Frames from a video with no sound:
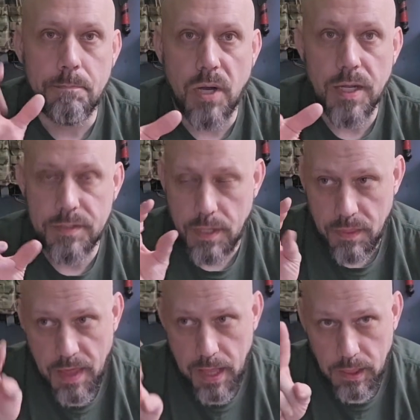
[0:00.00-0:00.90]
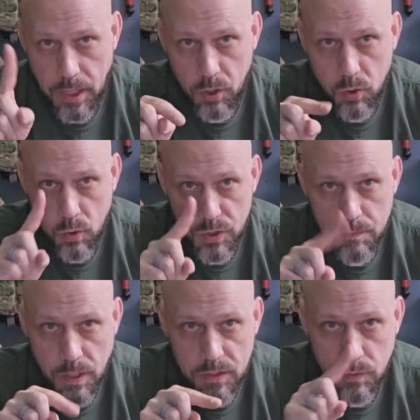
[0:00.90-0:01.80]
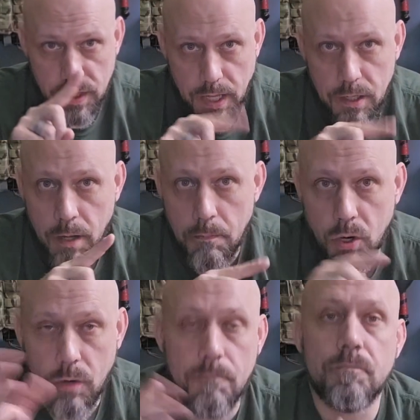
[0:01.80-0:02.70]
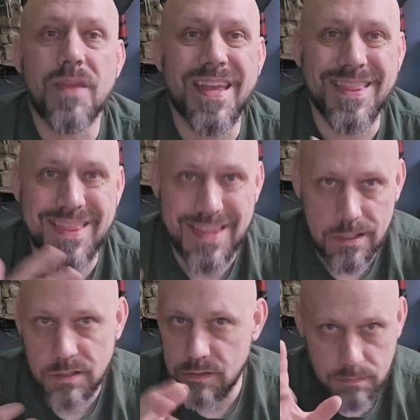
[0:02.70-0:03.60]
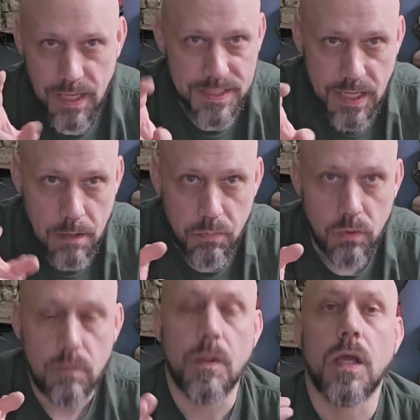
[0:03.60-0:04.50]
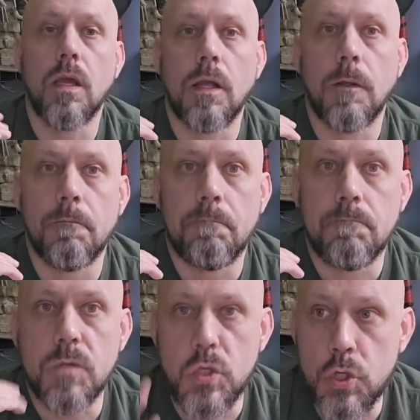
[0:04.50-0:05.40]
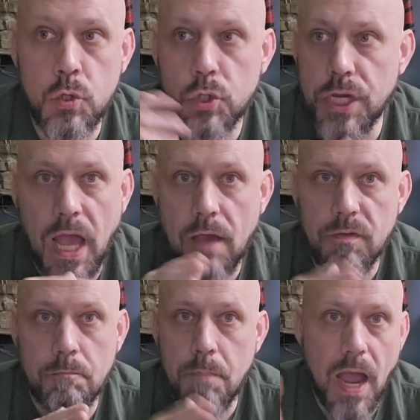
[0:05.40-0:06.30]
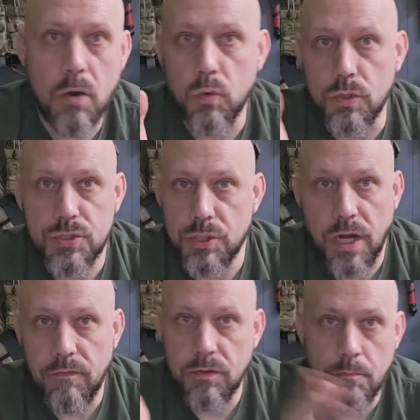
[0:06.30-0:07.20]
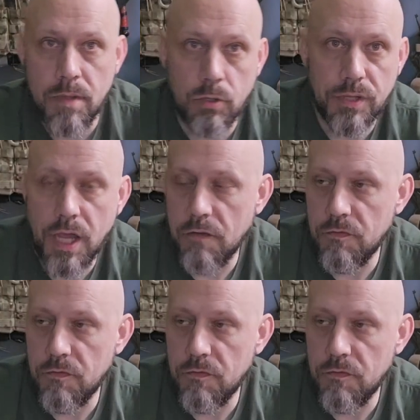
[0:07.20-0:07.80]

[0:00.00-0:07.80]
but that letter corresponds with that number in this example. You could have it backwards. You could have it the middle of the